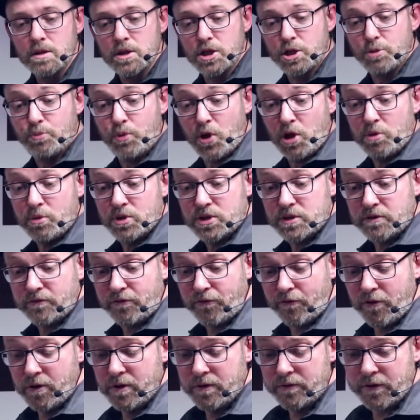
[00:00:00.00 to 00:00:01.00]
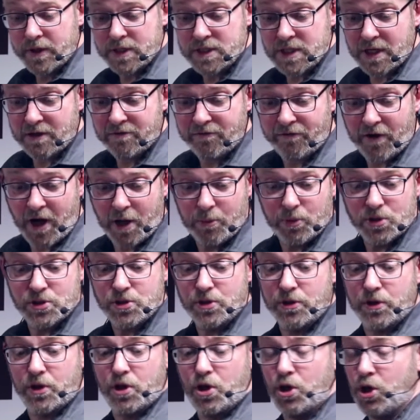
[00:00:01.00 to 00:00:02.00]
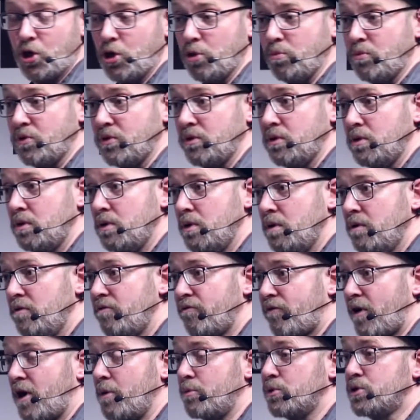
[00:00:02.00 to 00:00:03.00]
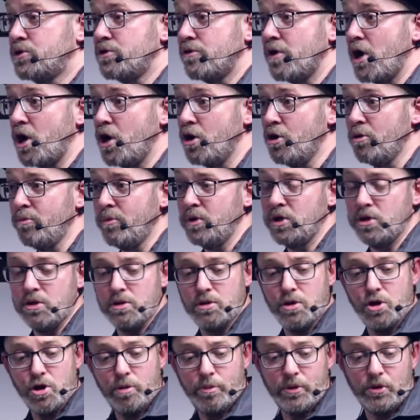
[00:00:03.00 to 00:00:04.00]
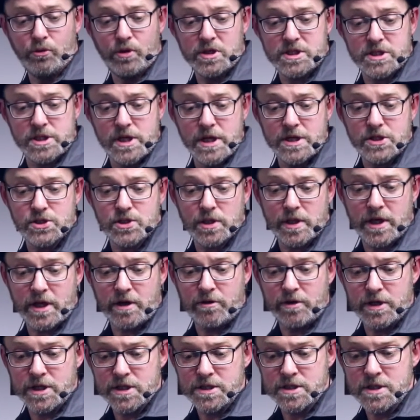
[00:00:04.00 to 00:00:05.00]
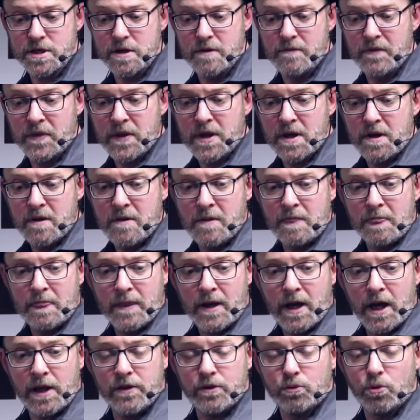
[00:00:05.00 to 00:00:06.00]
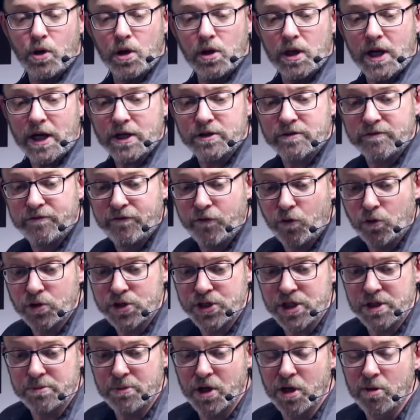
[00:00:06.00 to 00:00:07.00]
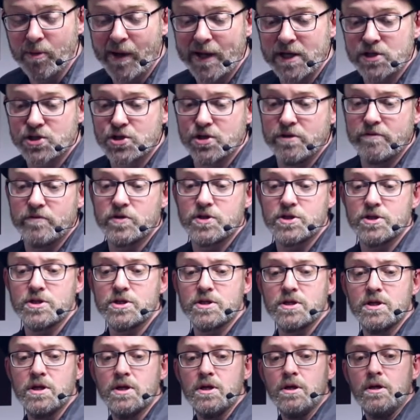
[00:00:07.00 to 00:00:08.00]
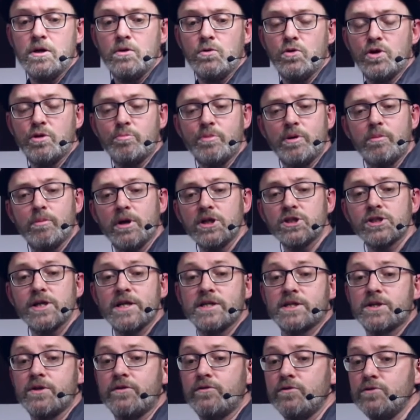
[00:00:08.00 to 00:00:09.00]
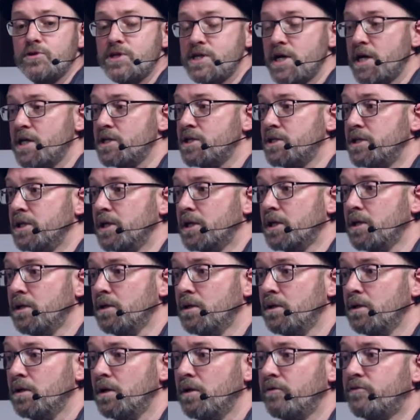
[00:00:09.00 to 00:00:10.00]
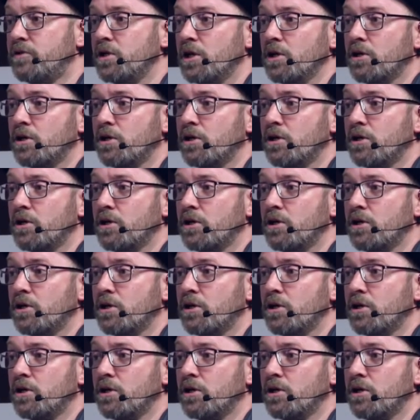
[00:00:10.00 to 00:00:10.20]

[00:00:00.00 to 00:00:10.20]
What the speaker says: The deployment of things like fiber to the curb, fiber to the home in urban residential areas, and the rollout of 4G mobile services would have been much less enthusiastic if